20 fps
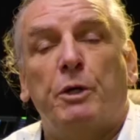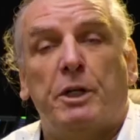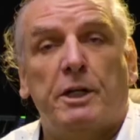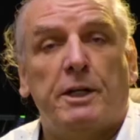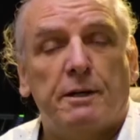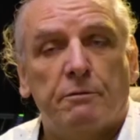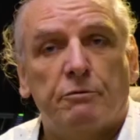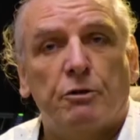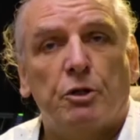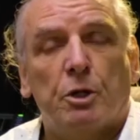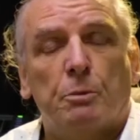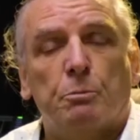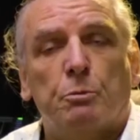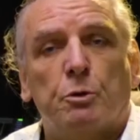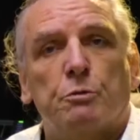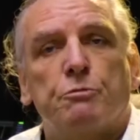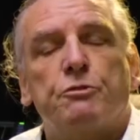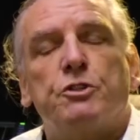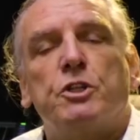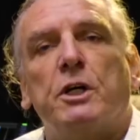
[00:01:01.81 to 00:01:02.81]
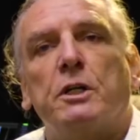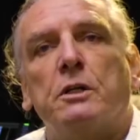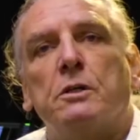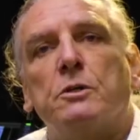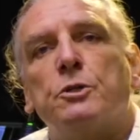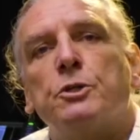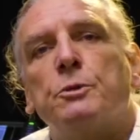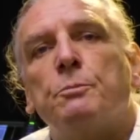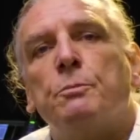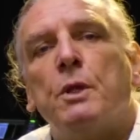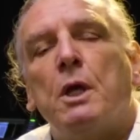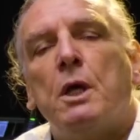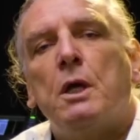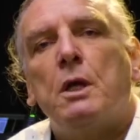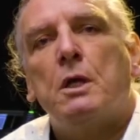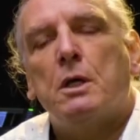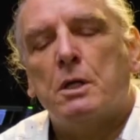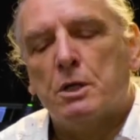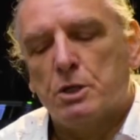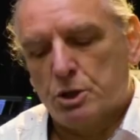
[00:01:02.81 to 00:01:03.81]
with a given number of channels.
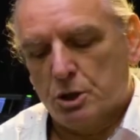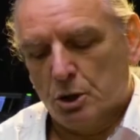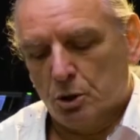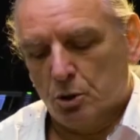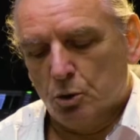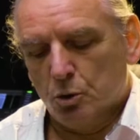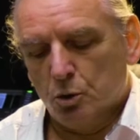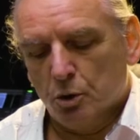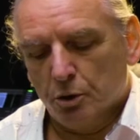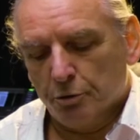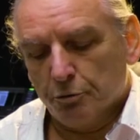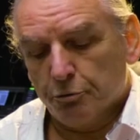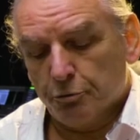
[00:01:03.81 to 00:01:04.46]
So,